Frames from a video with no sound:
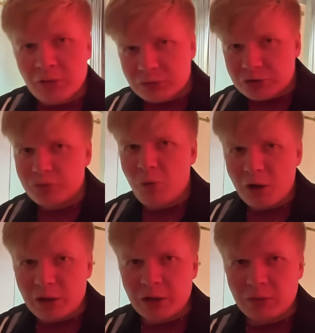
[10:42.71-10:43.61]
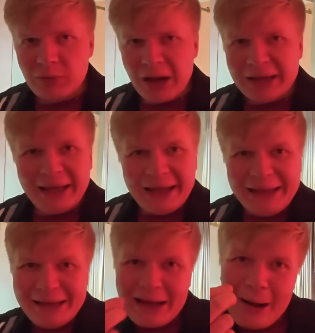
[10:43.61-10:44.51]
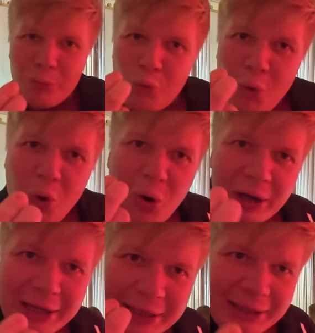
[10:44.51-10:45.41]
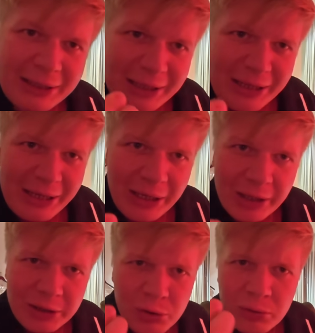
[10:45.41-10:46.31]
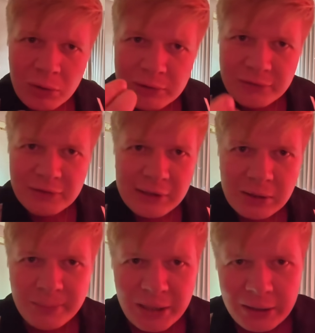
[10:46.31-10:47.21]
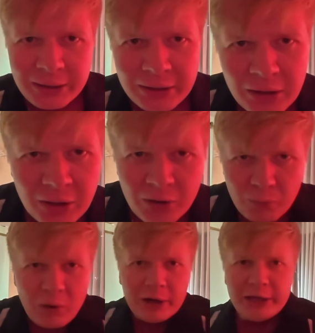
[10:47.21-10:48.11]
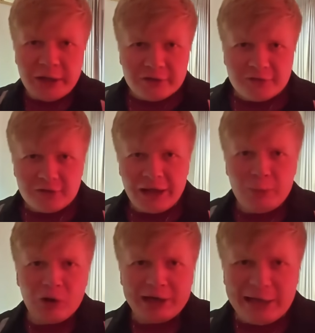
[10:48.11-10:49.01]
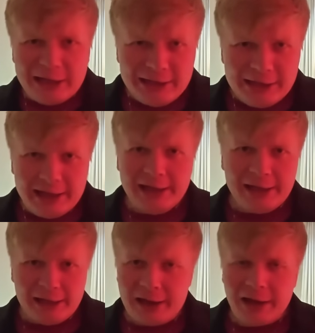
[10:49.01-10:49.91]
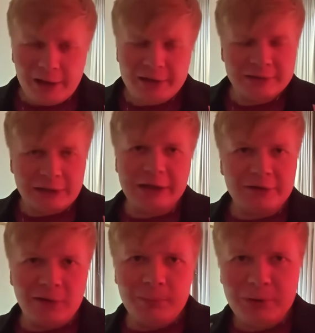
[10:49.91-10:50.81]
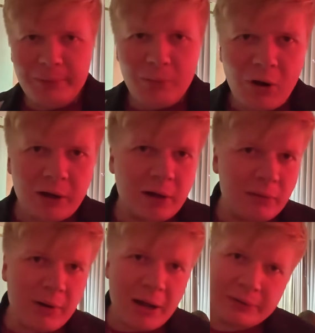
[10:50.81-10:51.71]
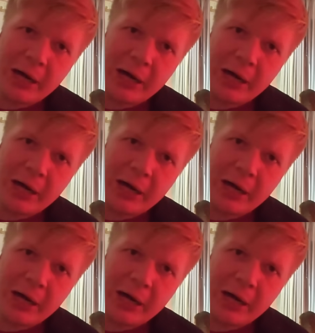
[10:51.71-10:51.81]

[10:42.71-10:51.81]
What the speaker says: We're just walking around. Here, I'm walking here. You don't see me? What do you say? What do you hear? That's how I'm gonna be walking around